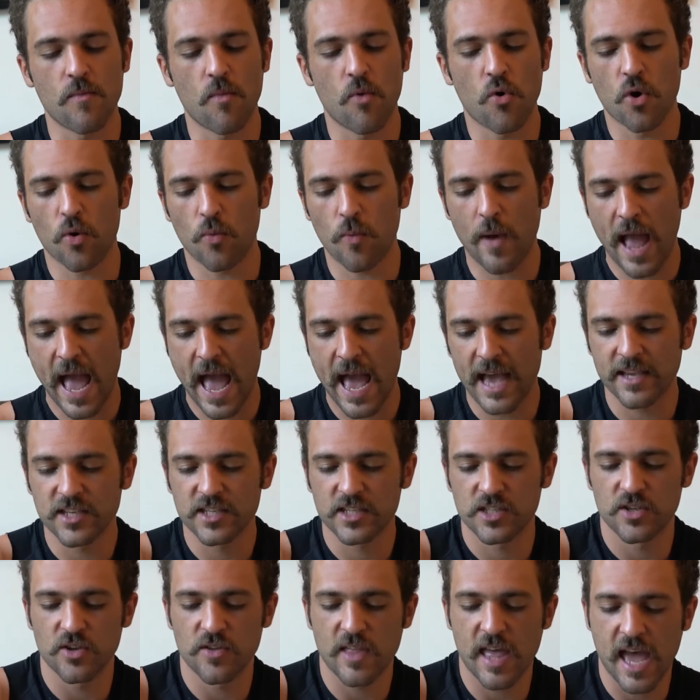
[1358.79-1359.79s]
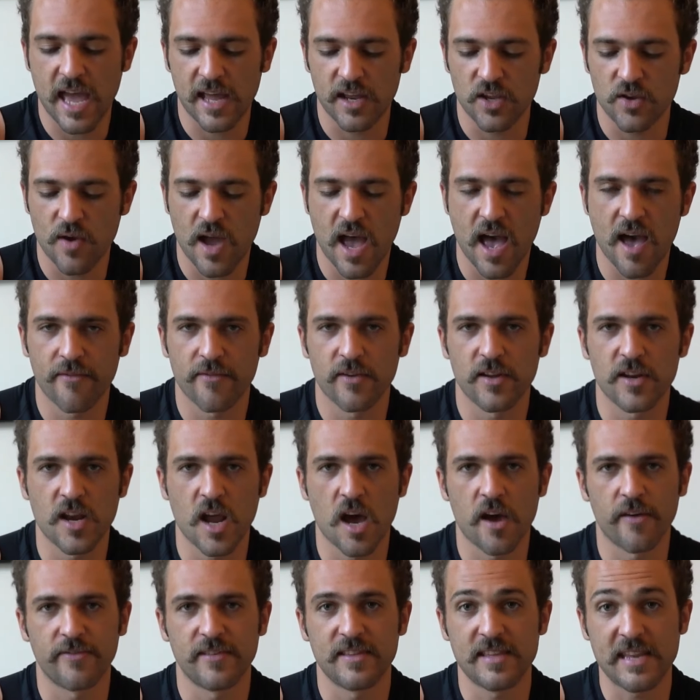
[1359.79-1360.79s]
more wax so that you have
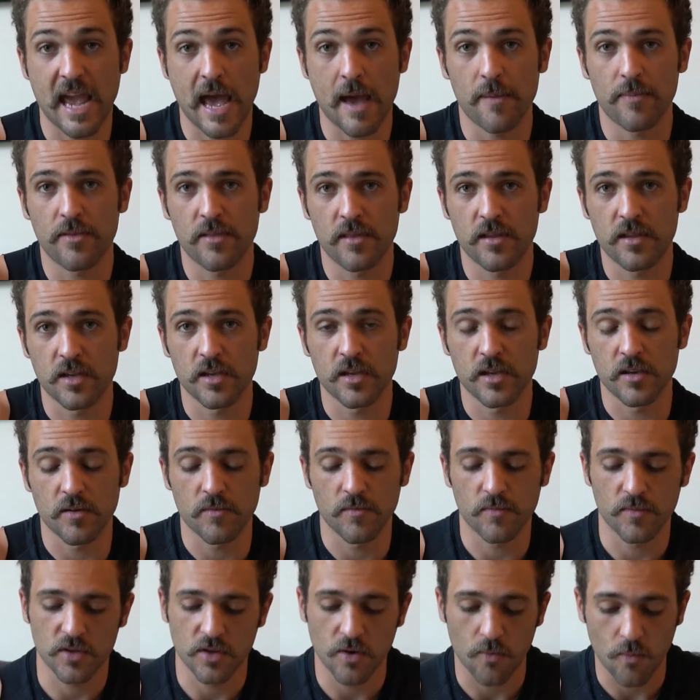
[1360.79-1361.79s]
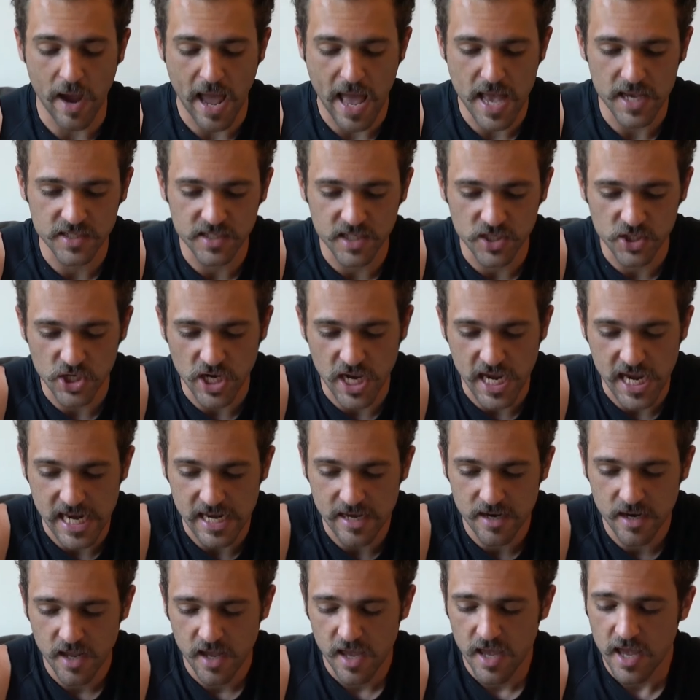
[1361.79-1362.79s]
enough depth to wax a
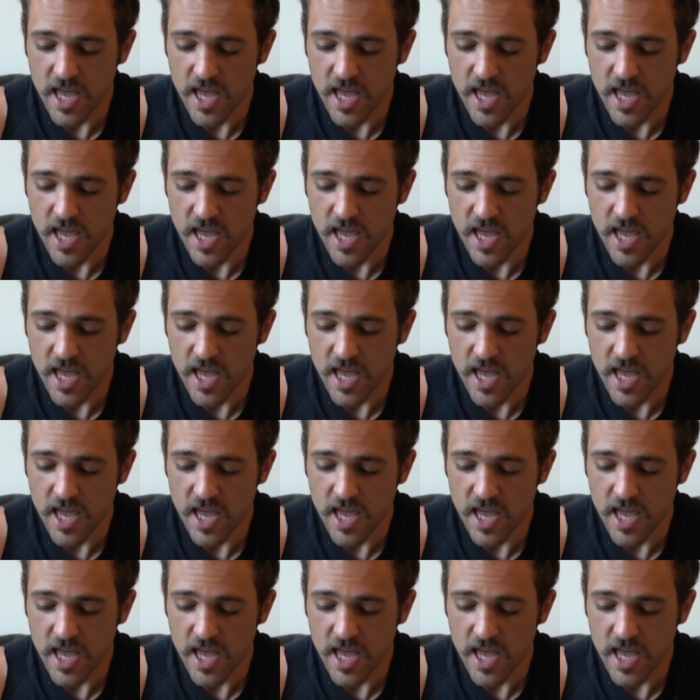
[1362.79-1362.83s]
chain.